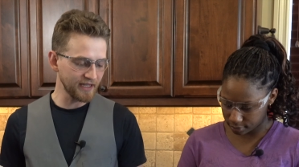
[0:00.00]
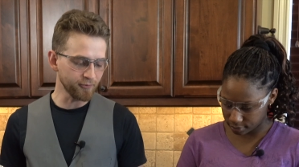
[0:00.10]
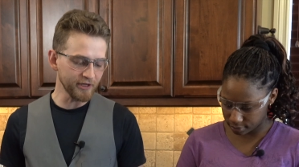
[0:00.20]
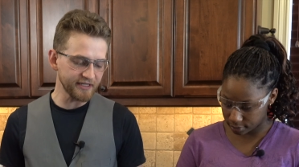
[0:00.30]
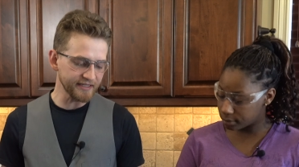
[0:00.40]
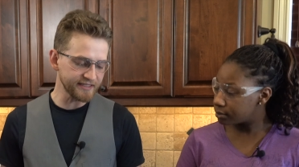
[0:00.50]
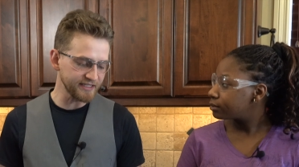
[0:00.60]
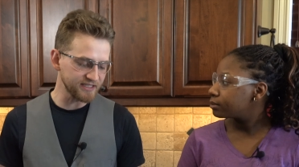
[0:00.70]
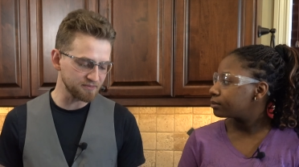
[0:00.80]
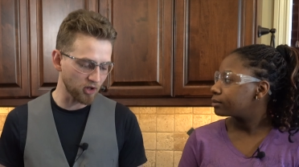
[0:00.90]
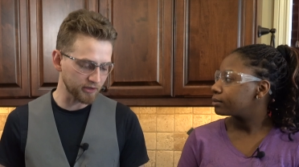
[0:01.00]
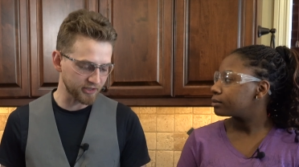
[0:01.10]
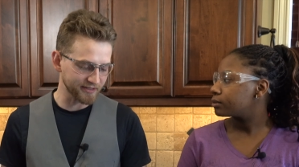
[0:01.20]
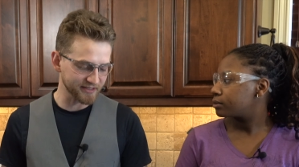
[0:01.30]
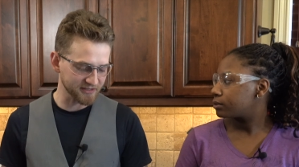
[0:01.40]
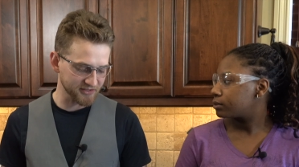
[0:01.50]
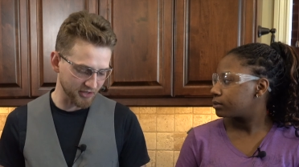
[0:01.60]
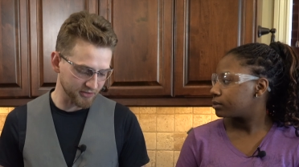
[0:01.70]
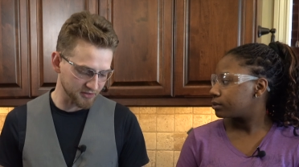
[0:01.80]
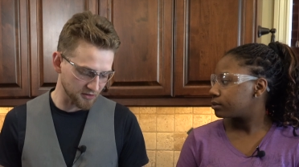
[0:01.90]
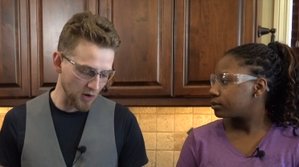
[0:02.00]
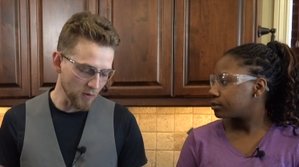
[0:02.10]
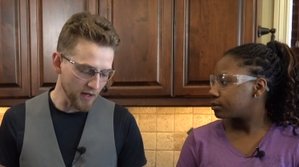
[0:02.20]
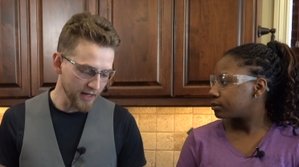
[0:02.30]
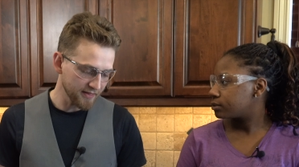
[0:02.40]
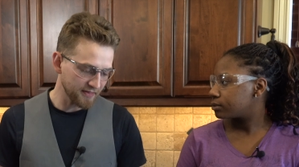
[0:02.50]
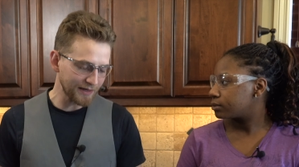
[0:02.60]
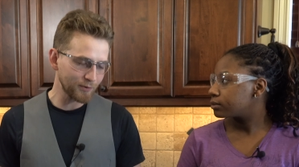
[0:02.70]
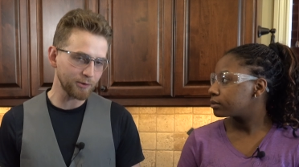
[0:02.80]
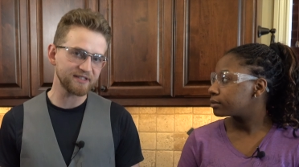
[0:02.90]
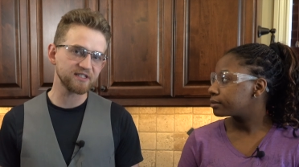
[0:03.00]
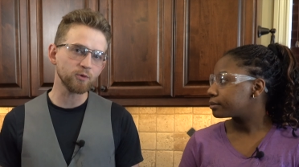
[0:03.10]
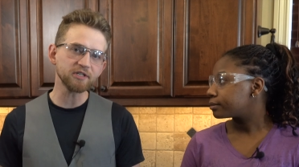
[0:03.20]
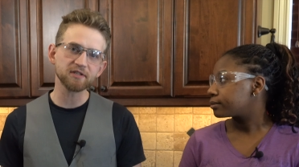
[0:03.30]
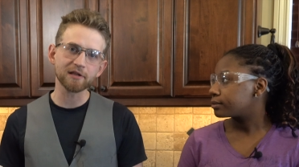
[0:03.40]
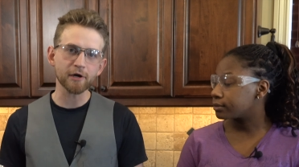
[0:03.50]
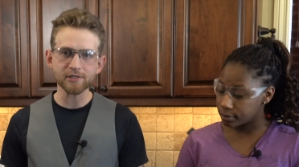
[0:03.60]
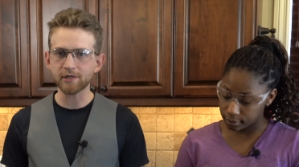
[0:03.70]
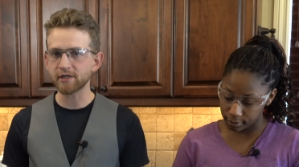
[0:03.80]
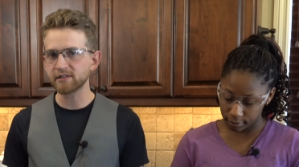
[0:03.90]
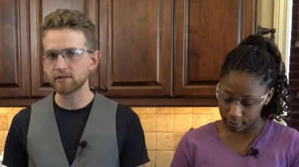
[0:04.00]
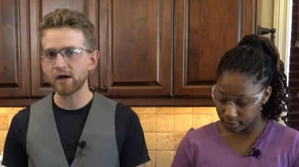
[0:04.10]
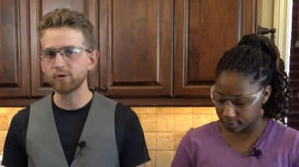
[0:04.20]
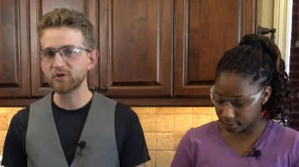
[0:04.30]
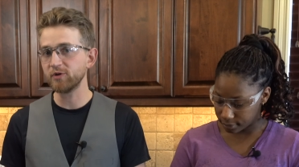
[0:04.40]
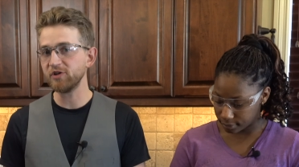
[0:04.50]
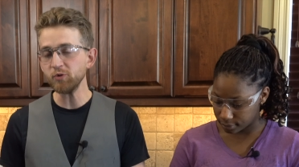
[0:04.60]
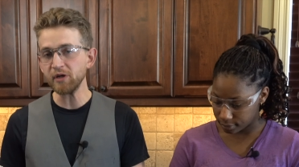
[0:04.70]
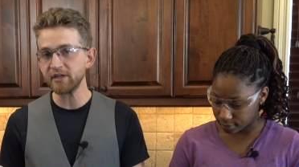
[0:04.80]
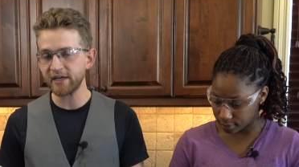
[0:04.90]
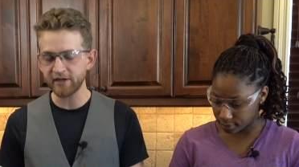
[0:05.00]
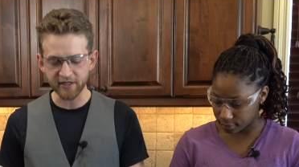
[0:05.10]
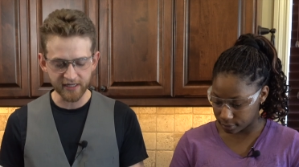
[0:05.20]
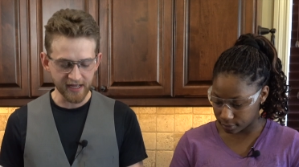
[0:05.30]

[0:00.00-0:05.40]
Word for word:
Speaker 1: if we did see smaller crystals start to grow, then we would switch the larger crystal out to a new container.